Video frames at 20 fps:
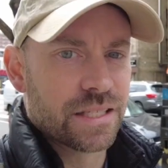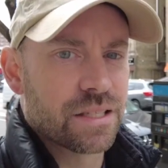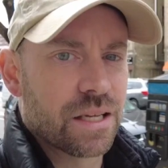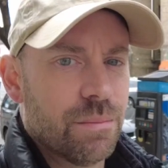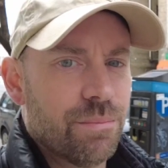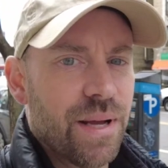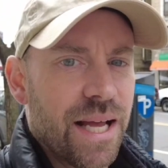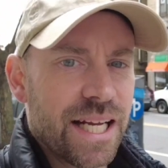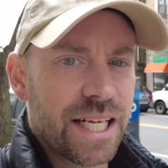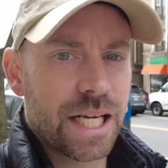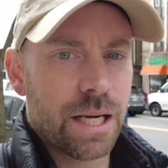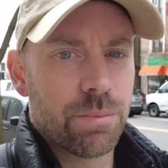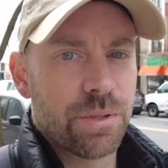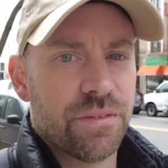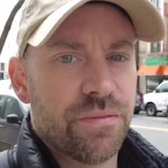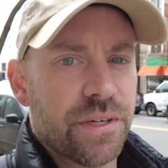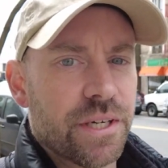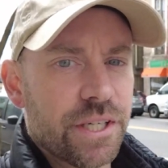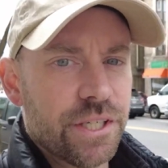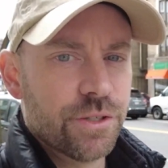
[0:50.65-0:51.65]
So I'm back up
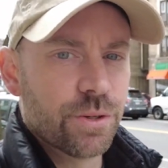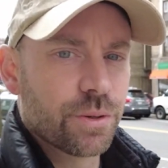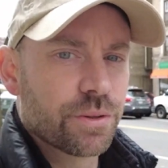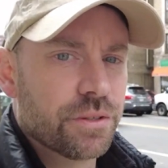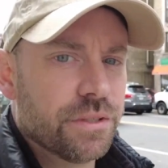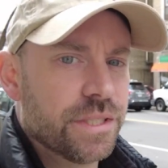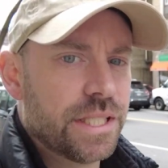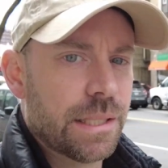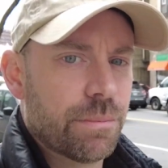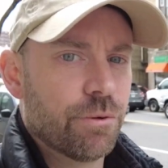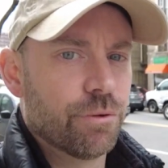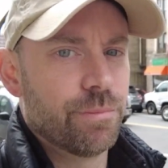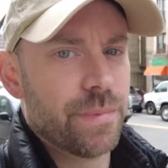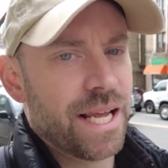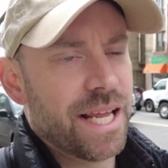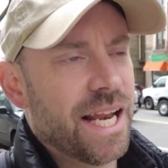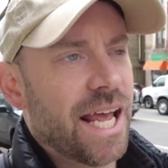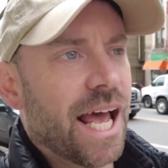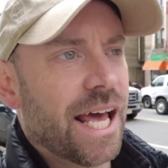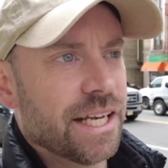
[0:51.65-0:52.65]
at the very northern tip of
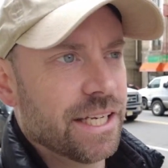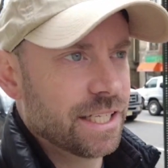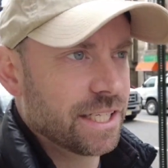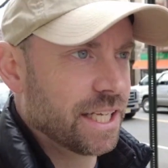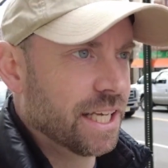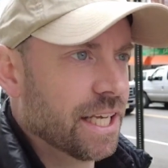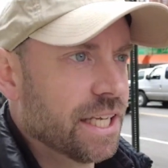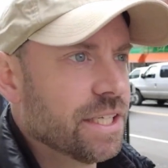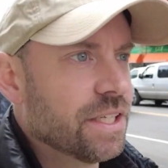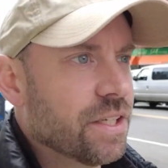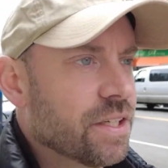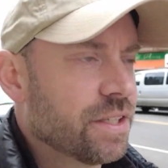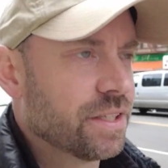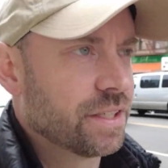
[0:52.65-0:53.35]
Manhattan again.